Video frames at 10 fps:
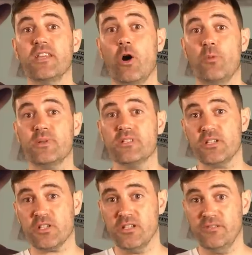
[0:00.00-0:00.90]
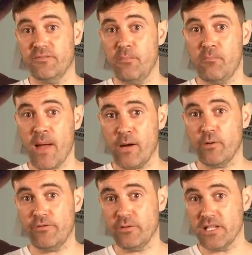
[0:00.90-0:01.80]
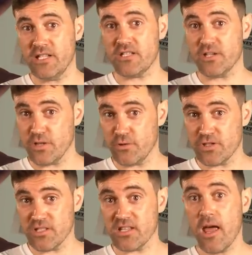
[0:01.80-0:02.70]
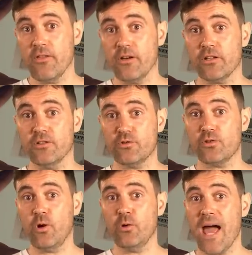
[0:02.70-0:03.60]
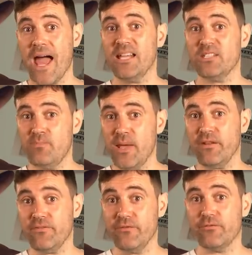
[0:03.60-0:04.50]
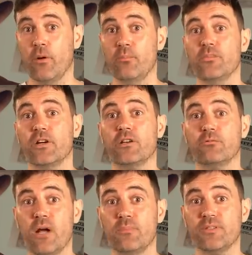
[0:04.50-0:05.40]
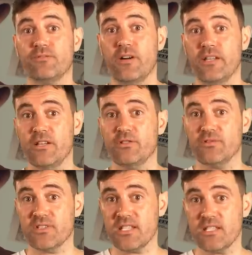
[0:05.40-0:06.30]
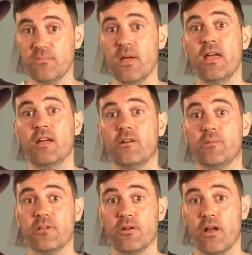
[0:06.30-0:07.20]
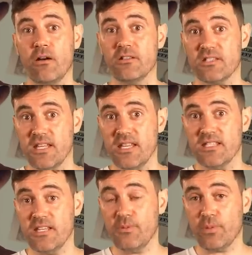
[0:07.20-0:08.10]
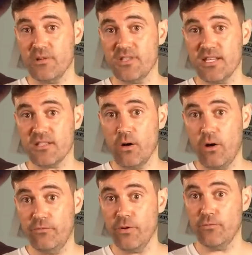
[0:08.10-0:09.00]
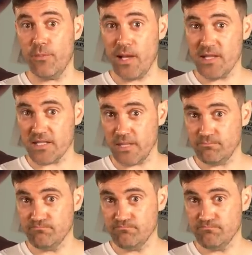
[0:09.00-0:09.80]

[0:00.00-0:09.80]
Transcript: the opposition from powerful institutions that control and benefit from the corrupt financial system cryptocurrency is in the process of replacing.